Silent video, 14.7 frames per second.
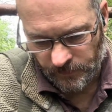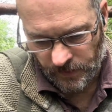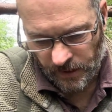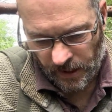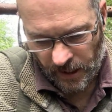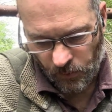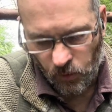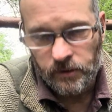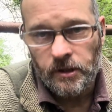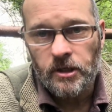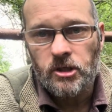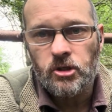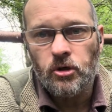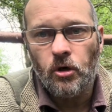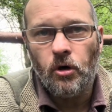I wanted a
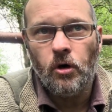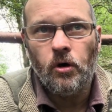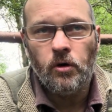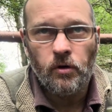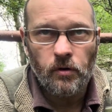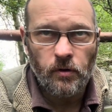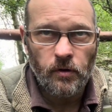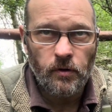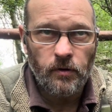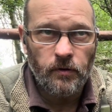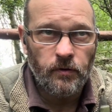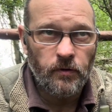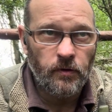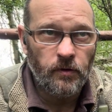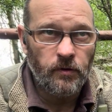saw
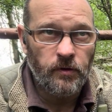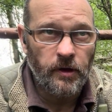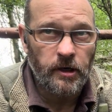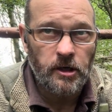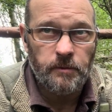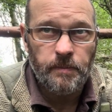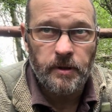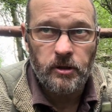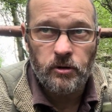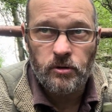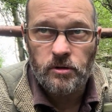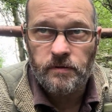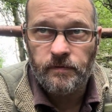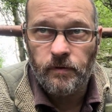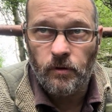that could be
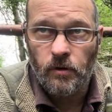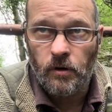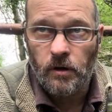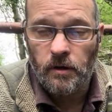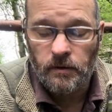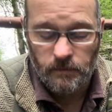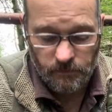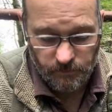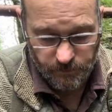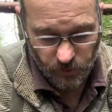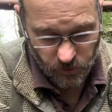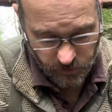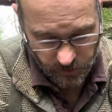used for both